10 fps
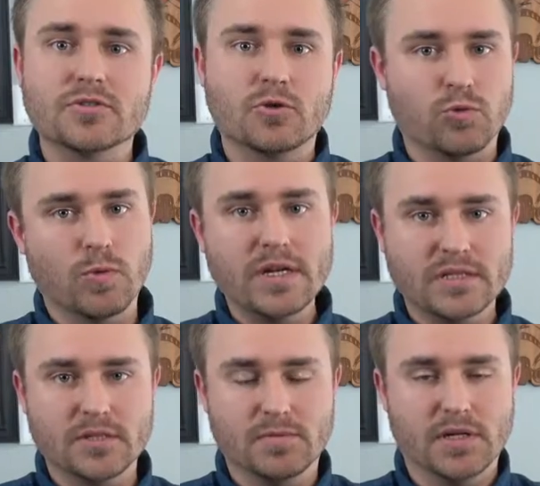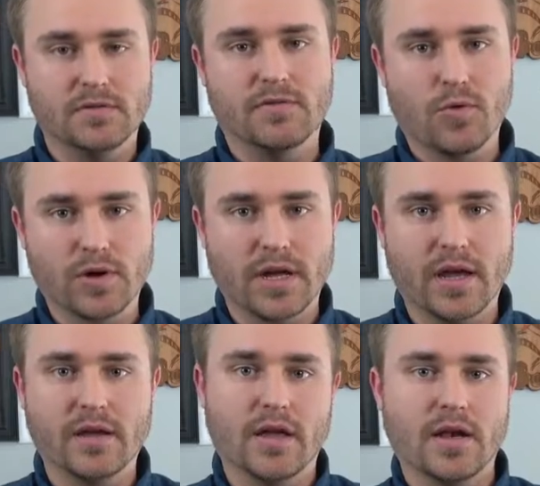is crazy being
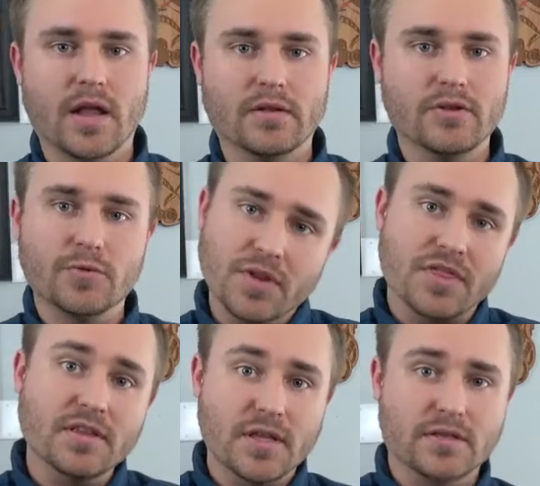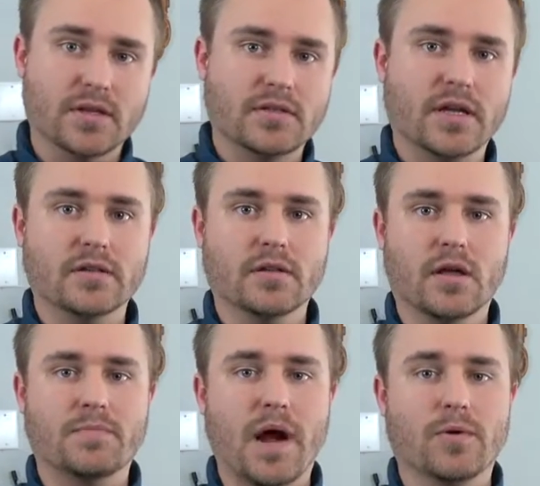4K, and you would think that that'd take a
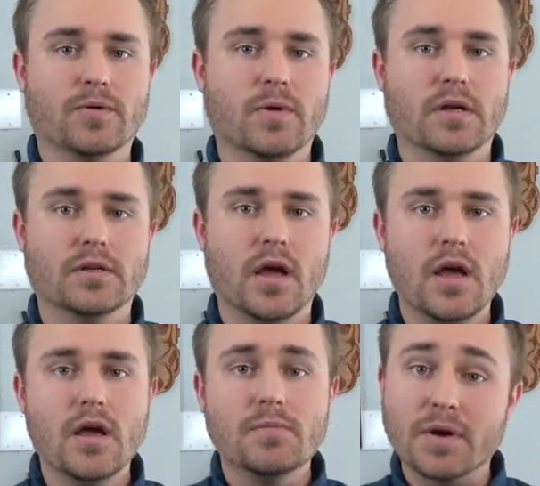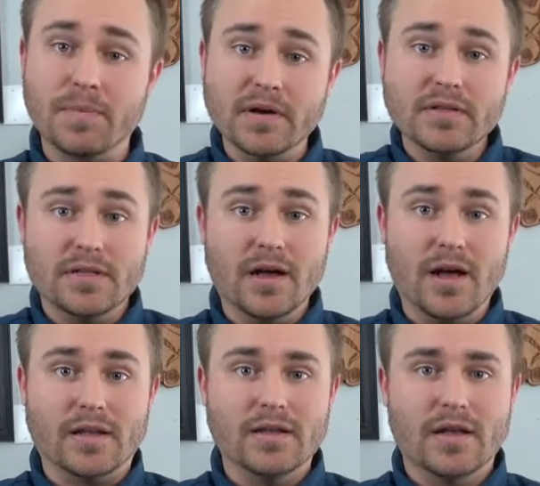lot of power to run, but apparently
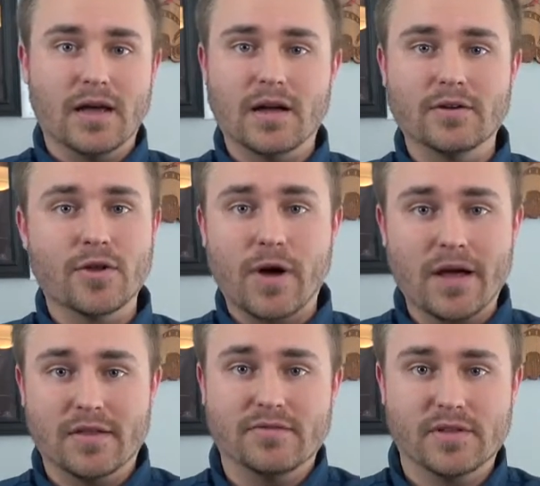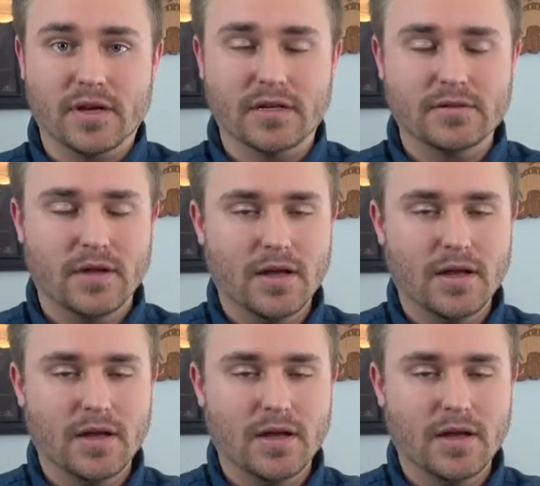not. I don't know how they've done it.